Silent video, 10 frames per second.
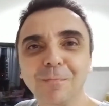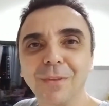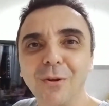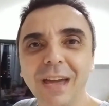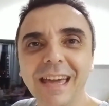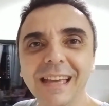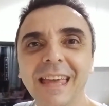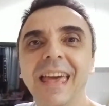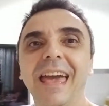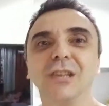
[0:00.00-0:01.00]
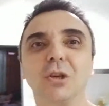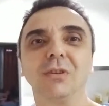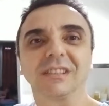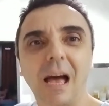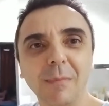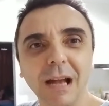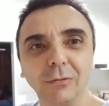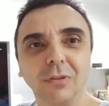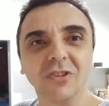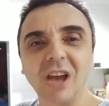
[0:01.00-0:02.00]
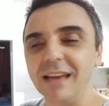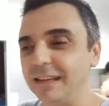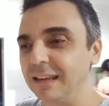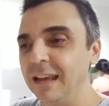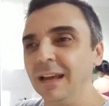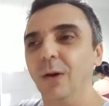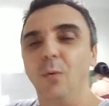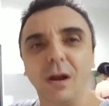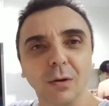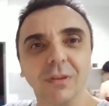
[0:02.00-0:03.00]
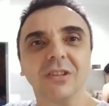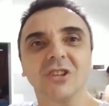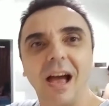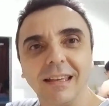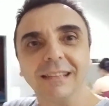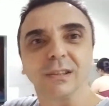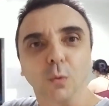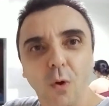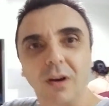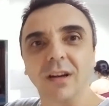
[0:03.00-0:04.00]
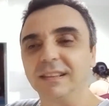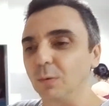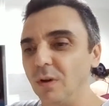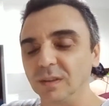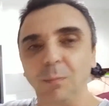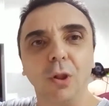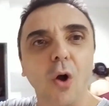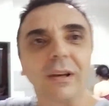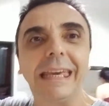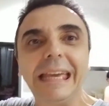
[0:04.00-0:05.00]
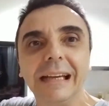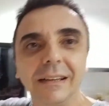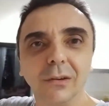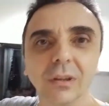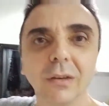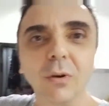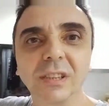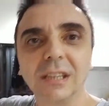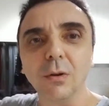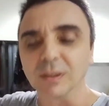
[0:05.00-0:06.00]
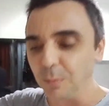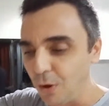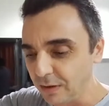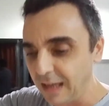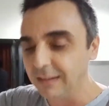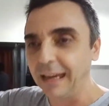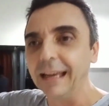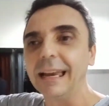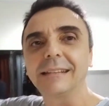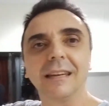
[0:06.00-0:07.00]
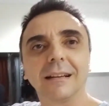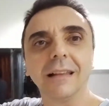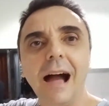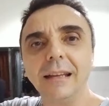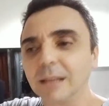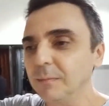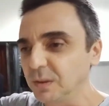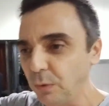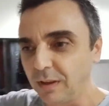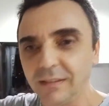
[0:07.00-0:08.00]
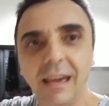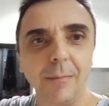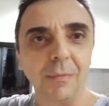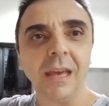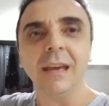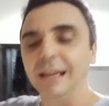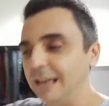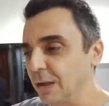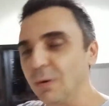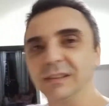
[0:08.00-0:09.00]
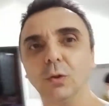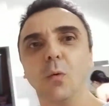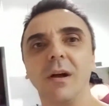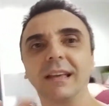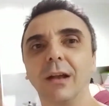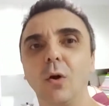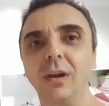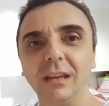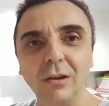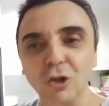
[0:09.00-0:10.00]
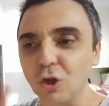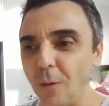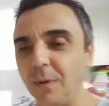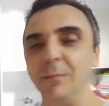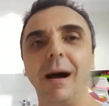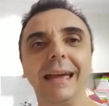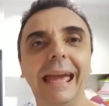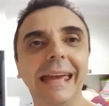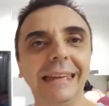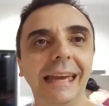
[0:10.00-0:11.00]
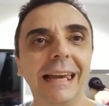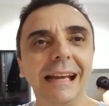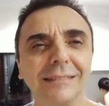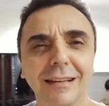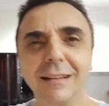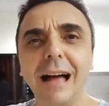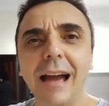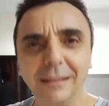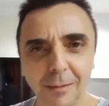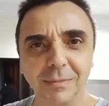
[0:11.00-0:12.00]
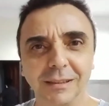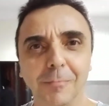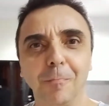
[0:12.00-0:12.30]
okay, as she was coming out of the Giant, one of the Giant's workers was blocking the electrical items with a tape. In other words, no one can go in and shop and buy any electrical items.